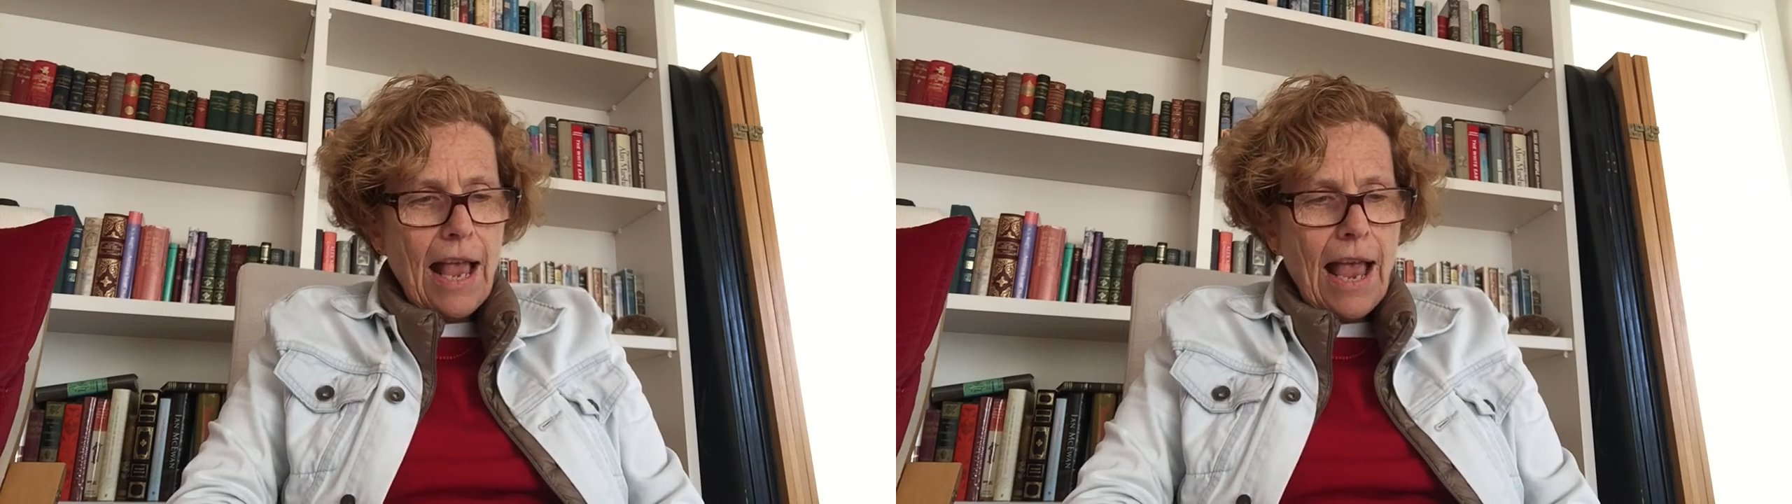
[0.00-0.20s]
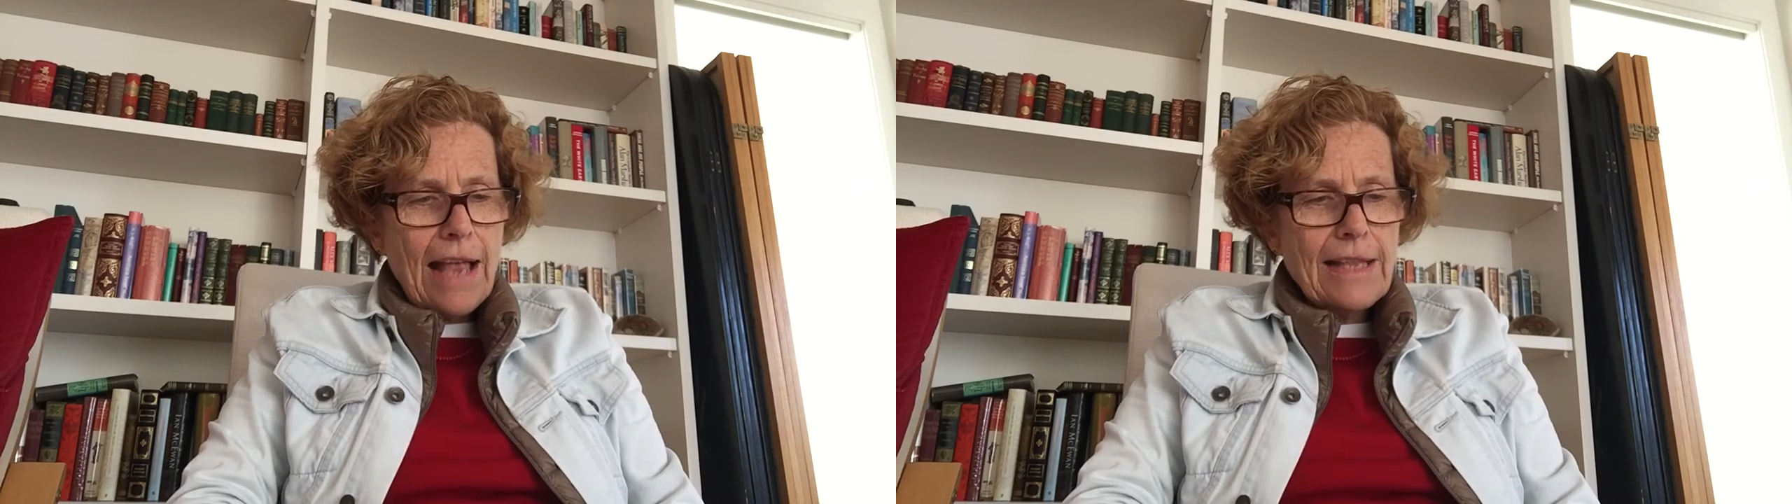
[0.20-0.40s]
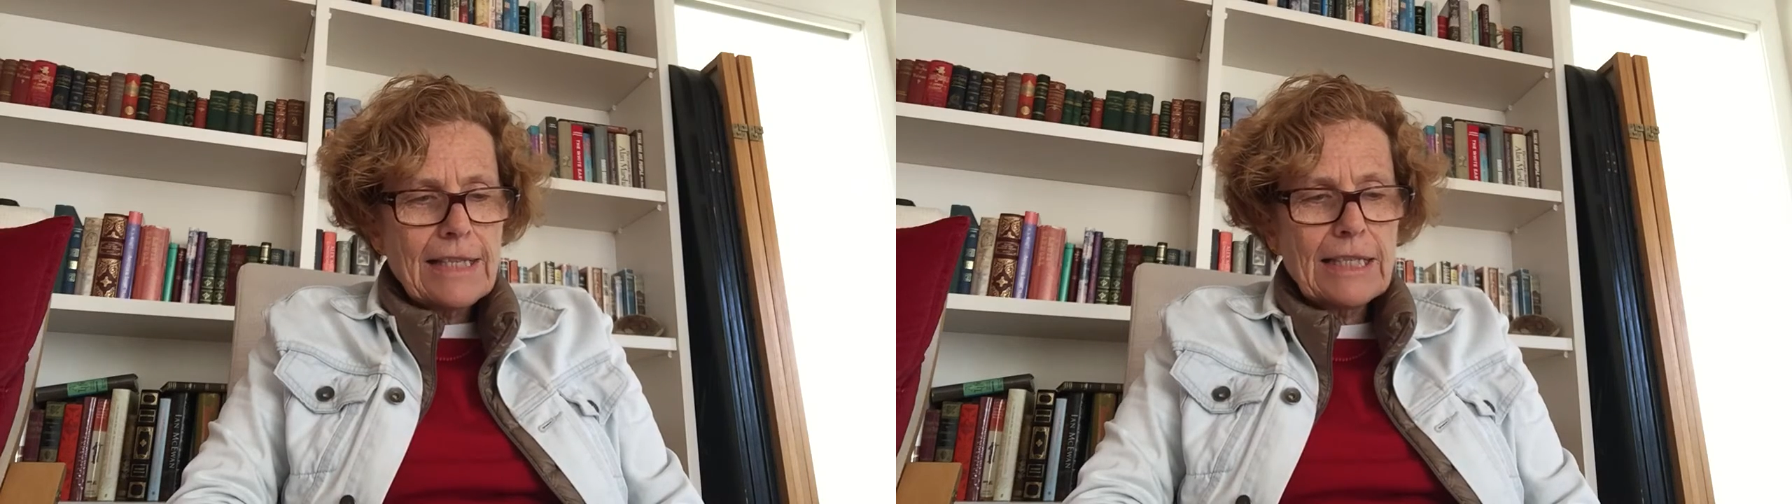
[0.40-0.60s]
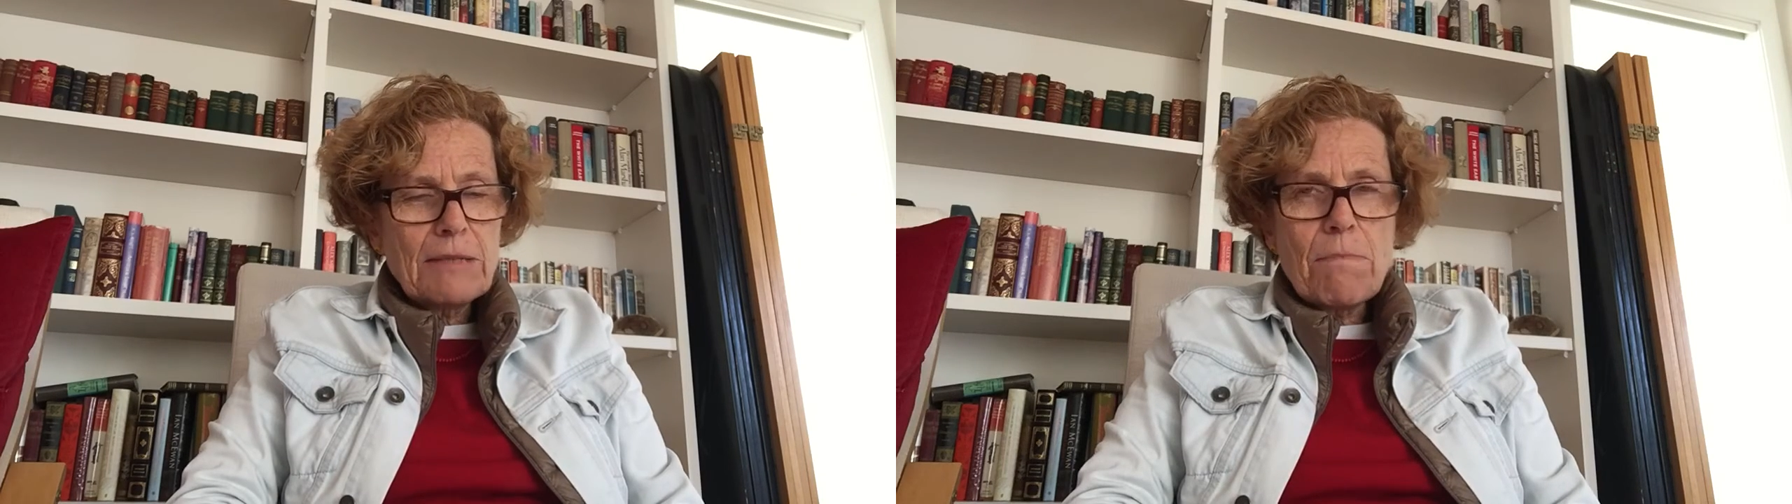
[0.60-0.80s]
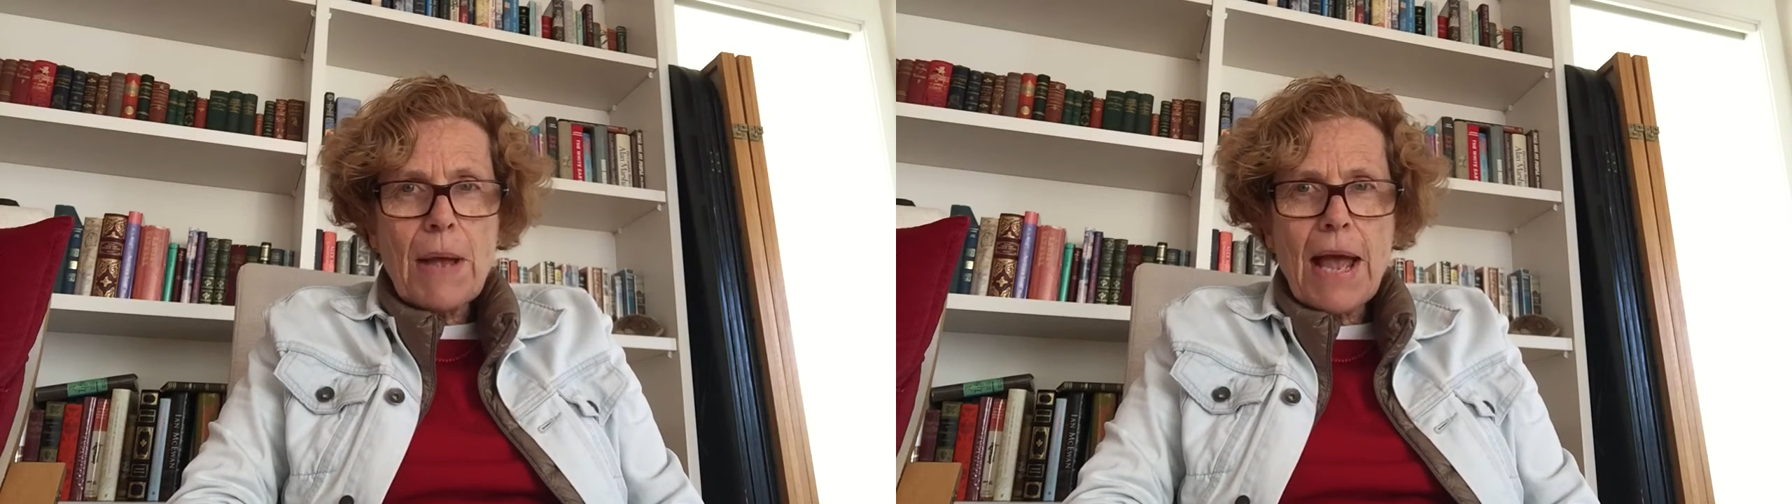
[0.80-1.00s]
and
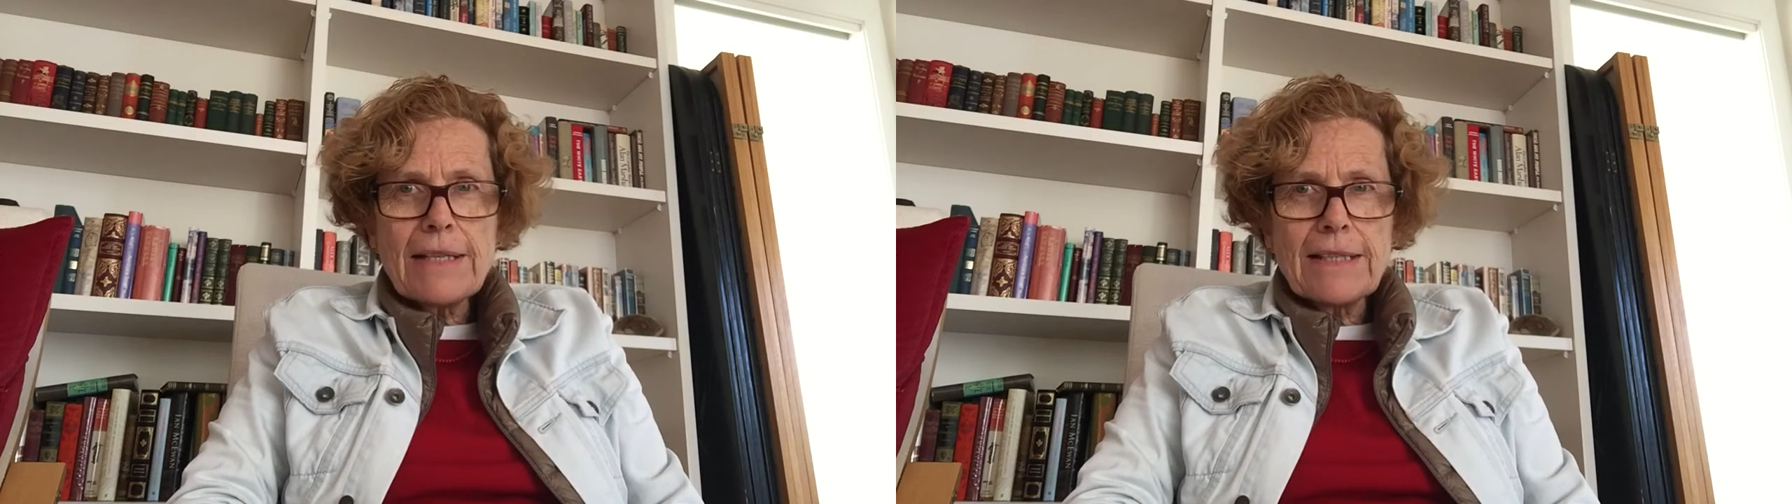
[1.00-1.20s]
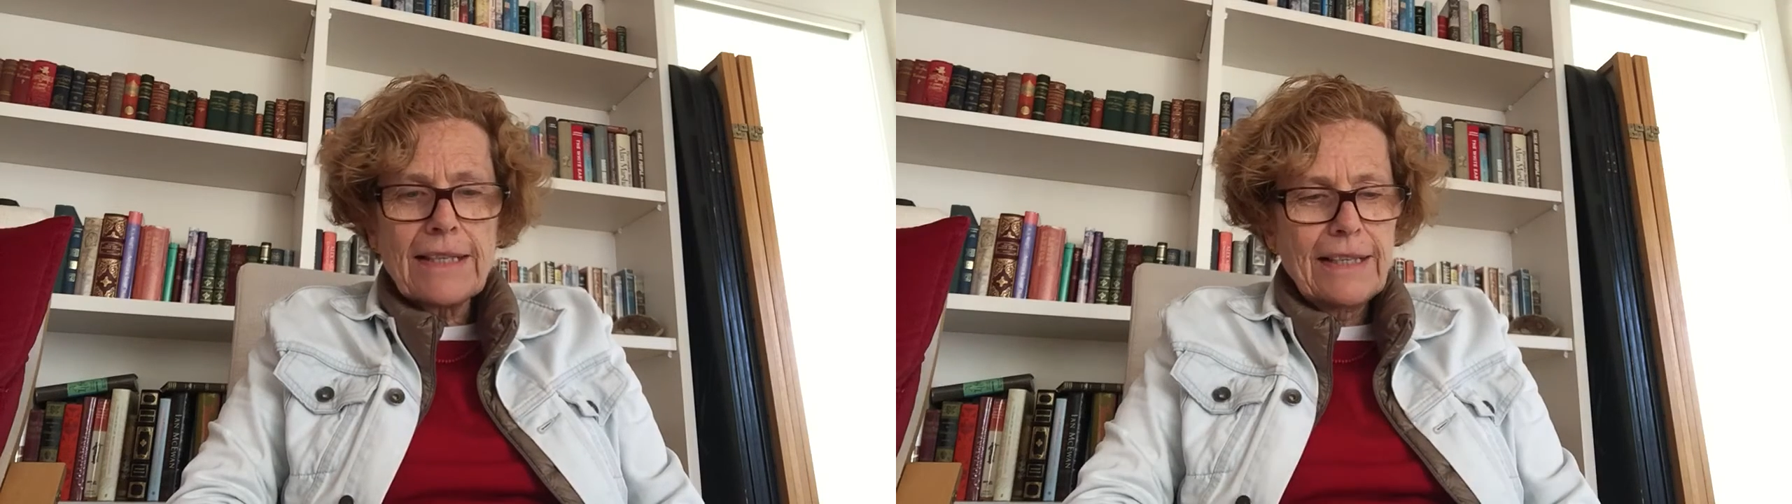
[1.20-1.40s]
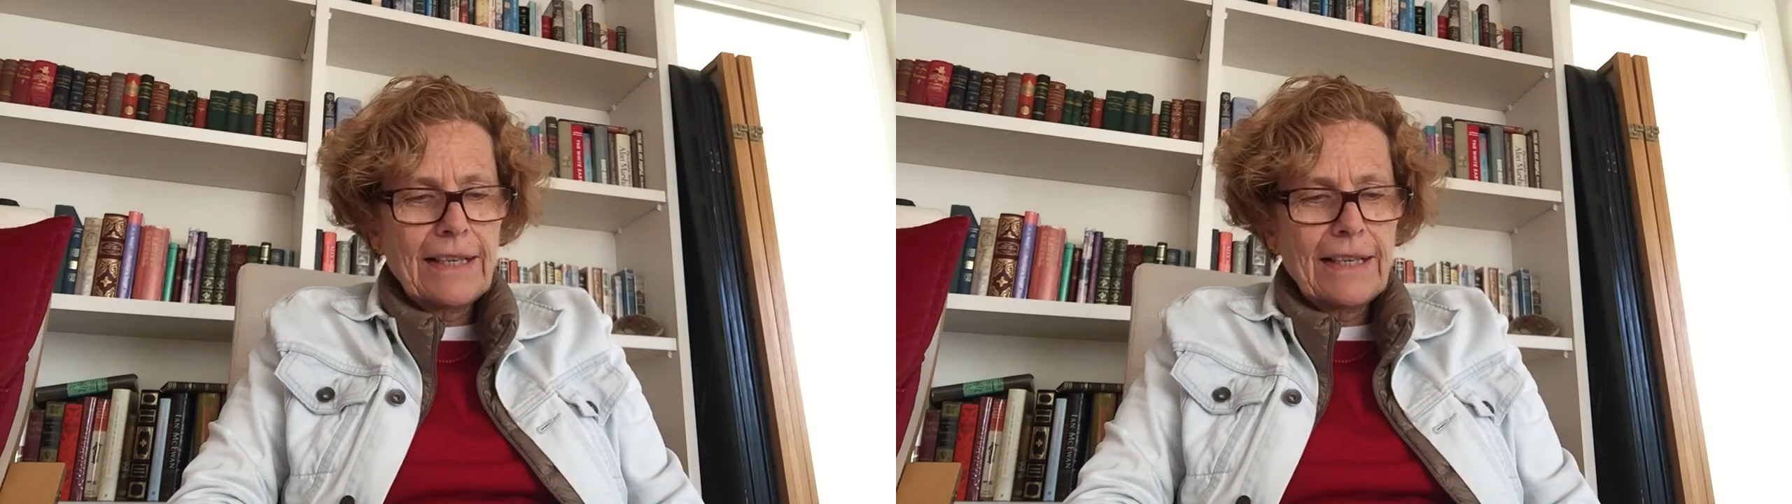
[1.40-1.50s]
spat